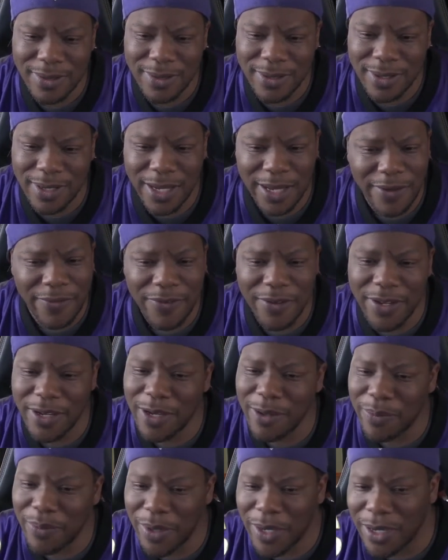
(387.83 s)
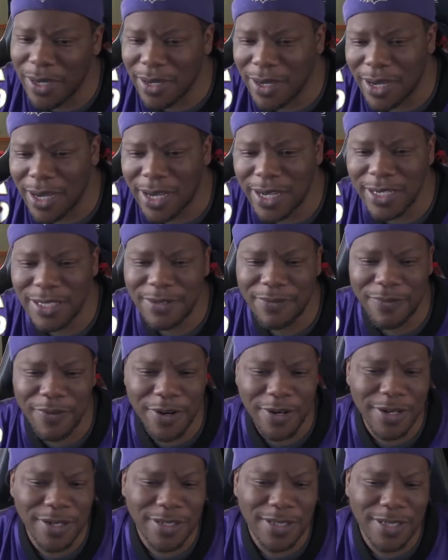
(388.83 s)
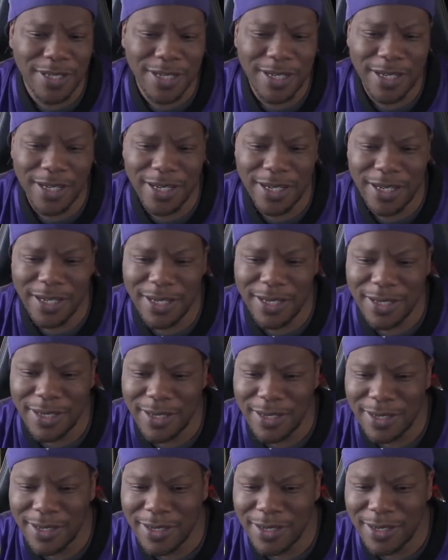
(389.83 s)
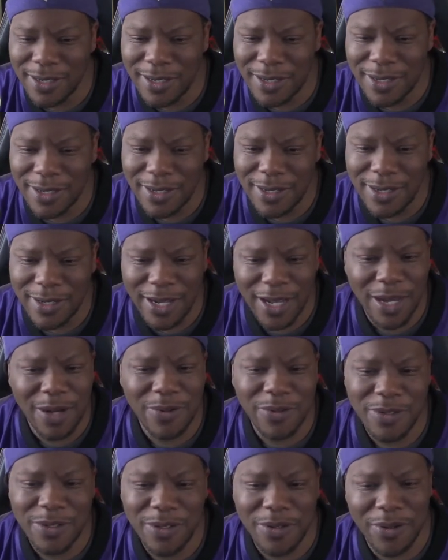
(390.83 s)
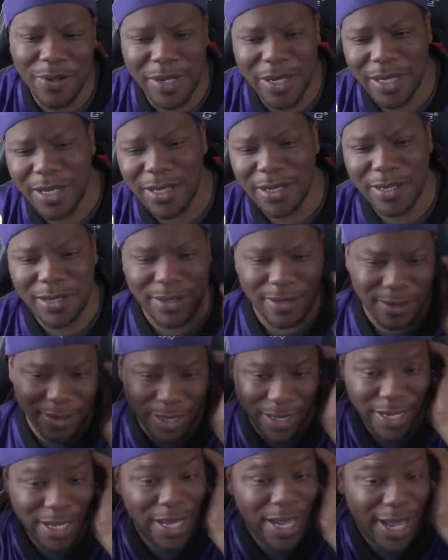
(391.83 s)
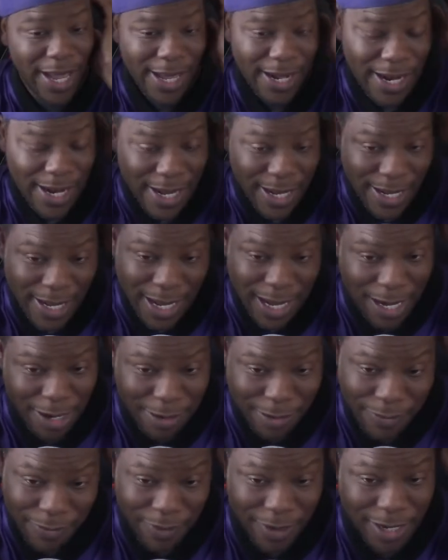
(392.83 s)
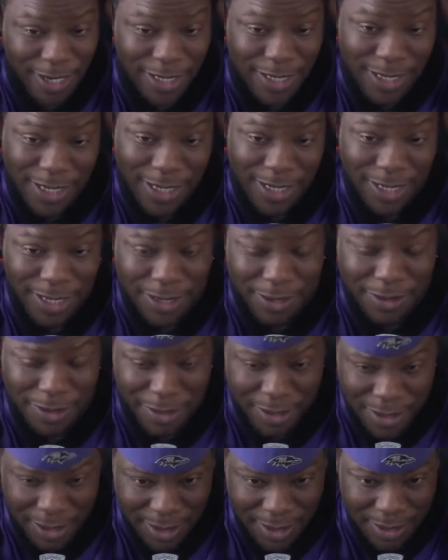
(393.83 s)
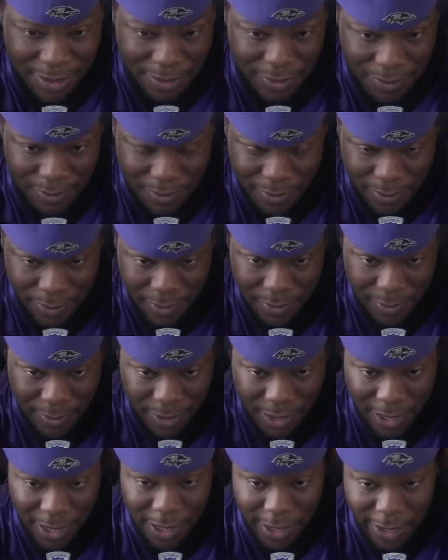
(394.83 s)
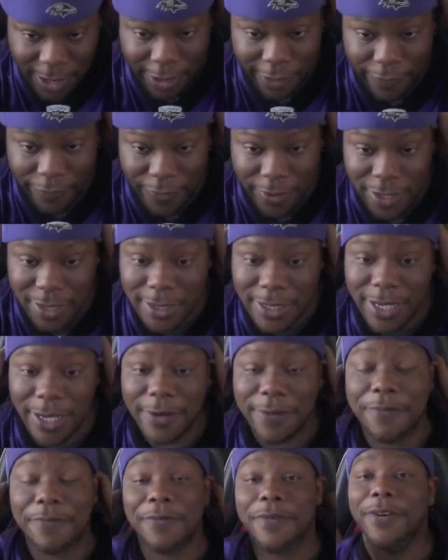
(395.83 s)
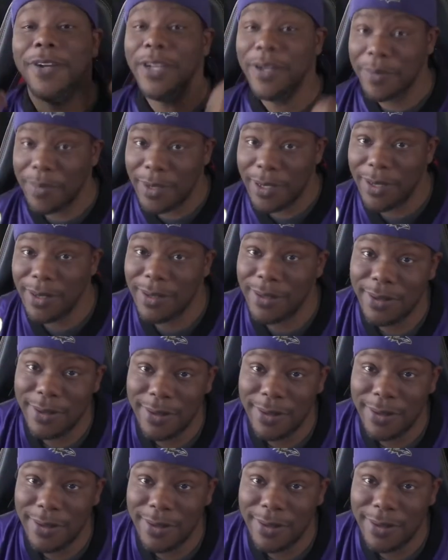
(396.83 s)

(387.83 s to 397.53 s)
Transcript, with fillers: Le'Veon Bell got his first TD. That was great. He had eight carries for 18 yards. Devonta Freeman